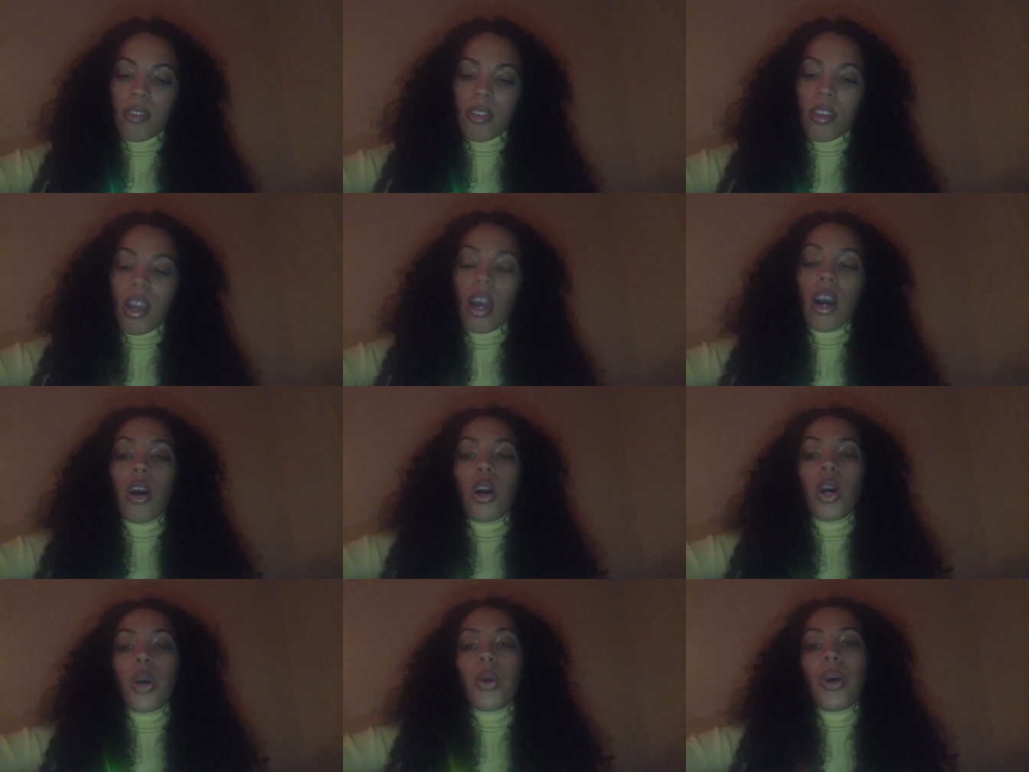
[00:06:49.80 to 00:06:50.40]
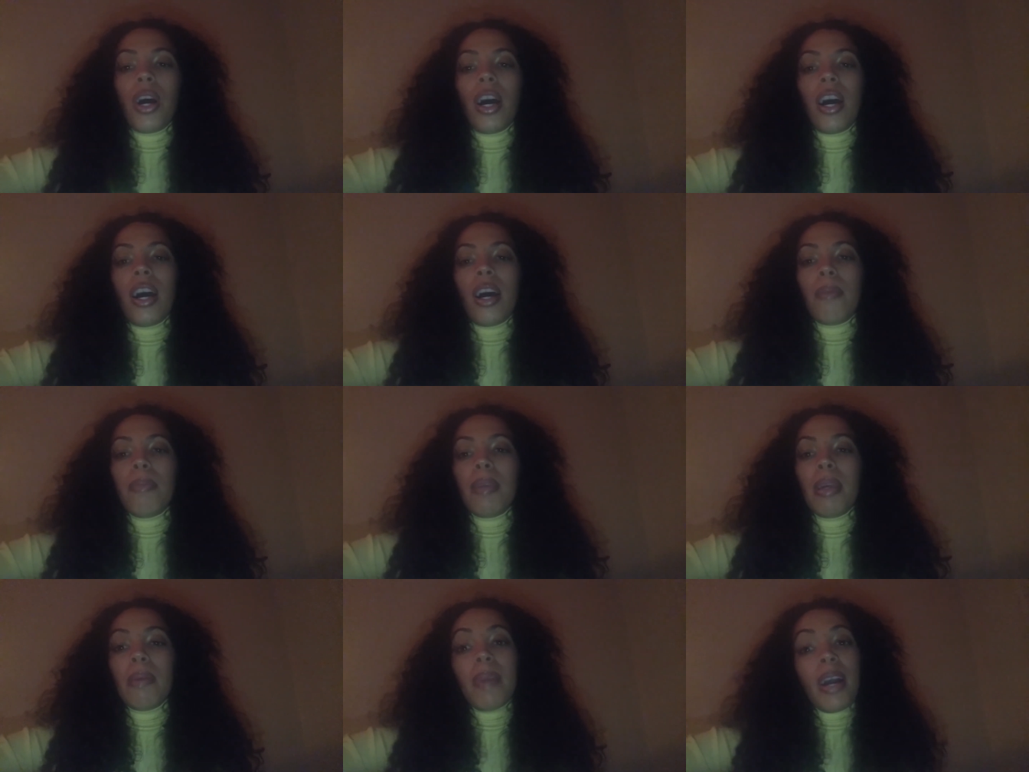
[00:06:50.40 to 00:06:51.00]

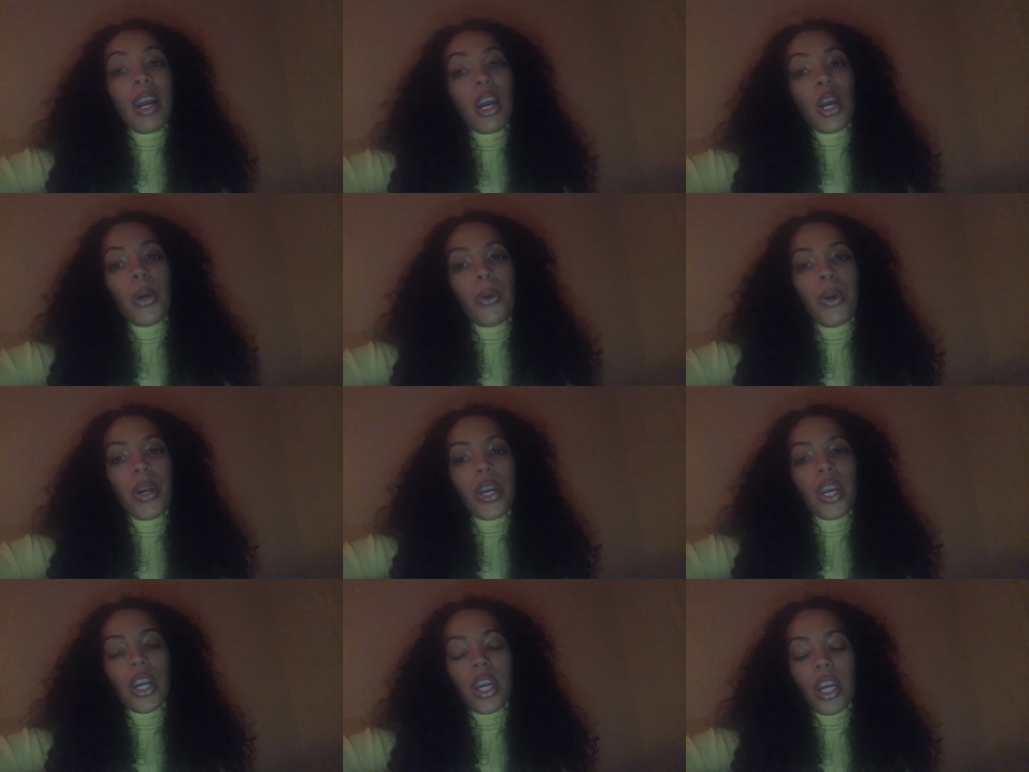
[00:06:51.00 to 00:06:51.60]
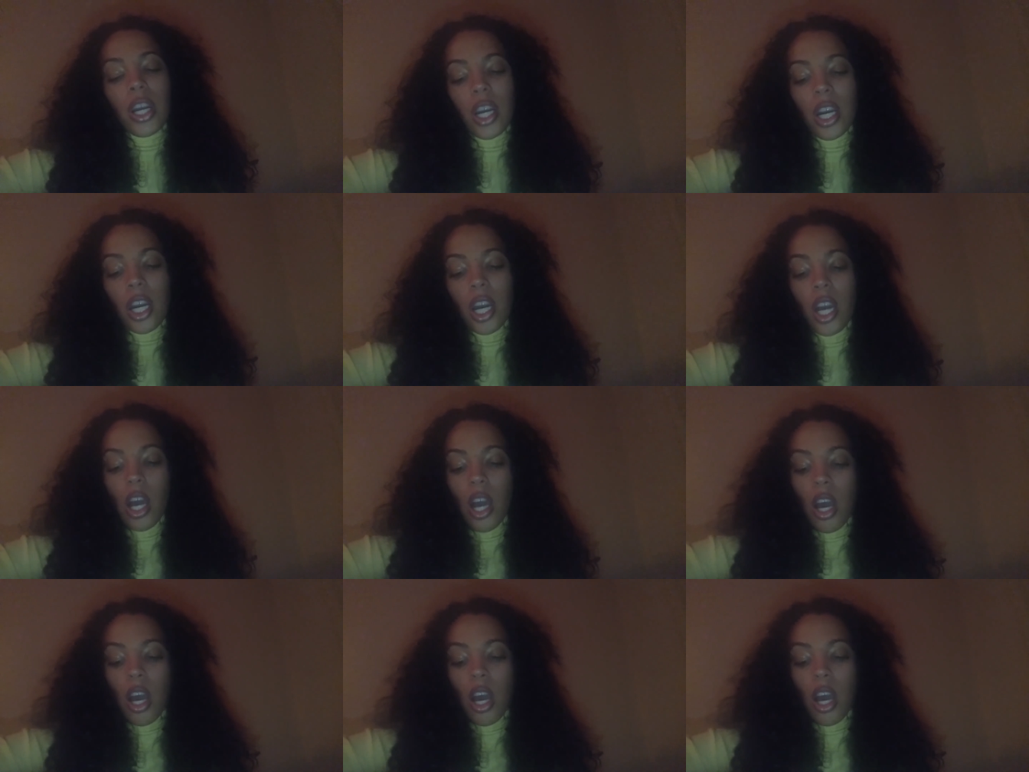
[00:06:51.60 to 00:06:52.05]
my coworker,